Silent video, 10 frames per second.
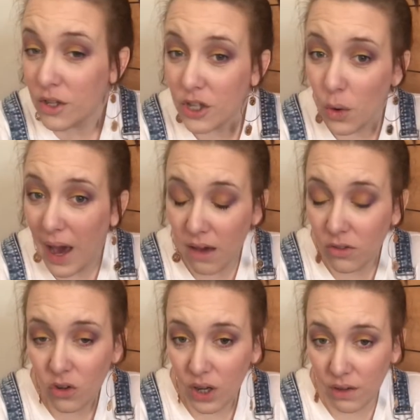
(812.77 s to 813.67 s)
So I
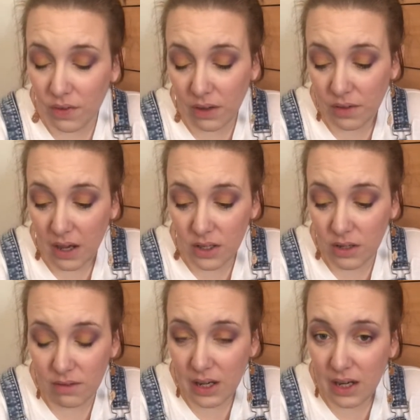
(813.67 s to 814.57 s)
haven't got anything
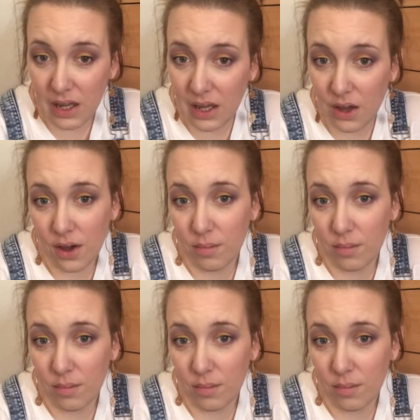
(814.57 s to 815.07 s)
fancy, really,